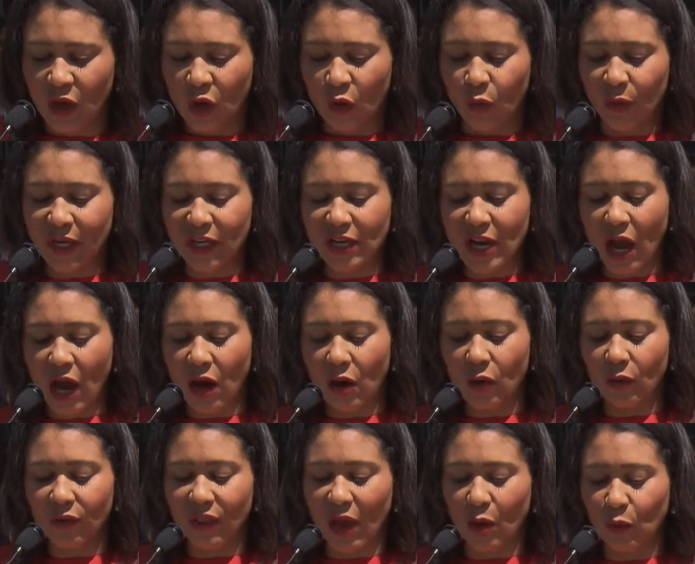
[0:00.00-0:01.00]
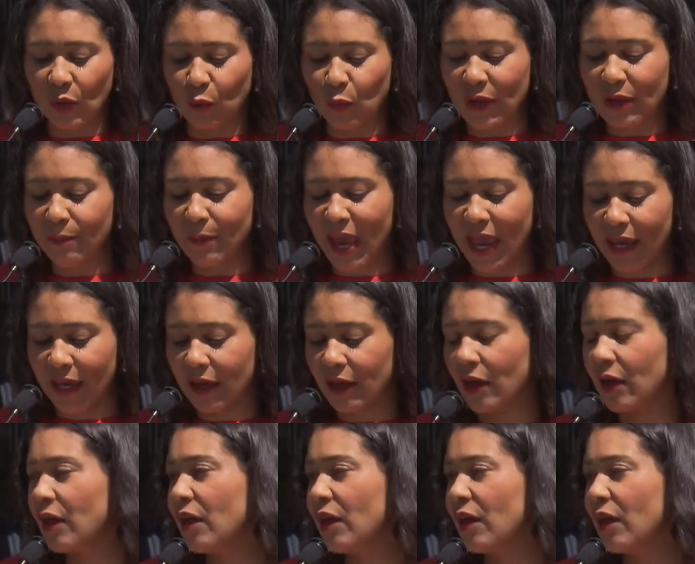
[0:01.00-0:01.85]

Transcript: We know that when we make